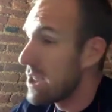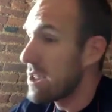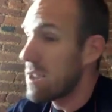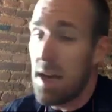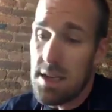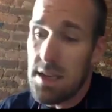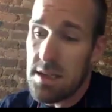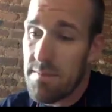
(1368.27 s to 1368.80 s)

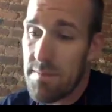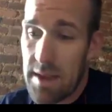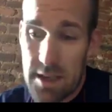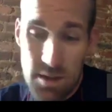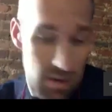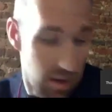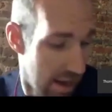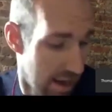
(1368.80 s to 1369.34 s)
It just
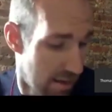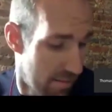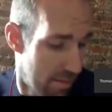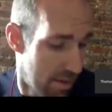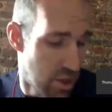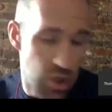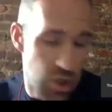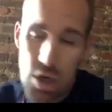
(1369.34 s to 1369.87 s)
doesn't. And it's
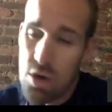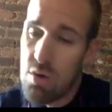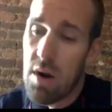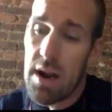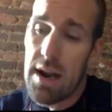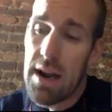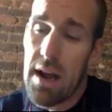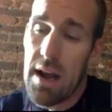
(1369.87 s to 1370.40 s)
late,
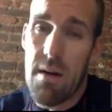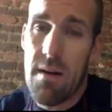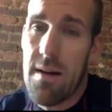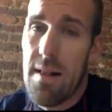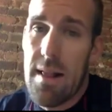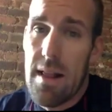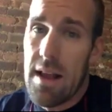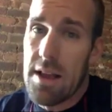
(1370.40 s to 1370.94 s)
mid-June right
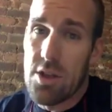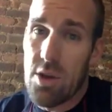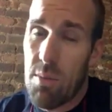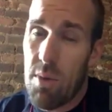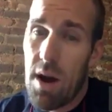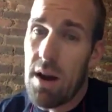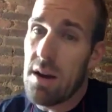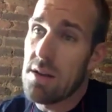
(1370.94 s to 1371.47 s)
now,
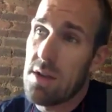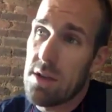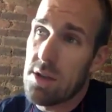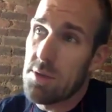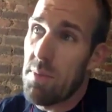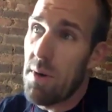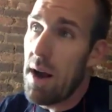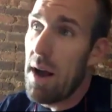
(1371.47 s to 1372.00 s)
and so
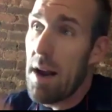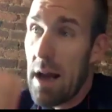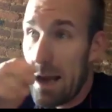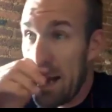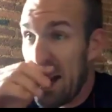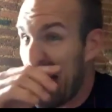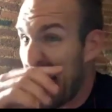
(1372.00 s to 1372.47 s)
broccoli's going to sprout.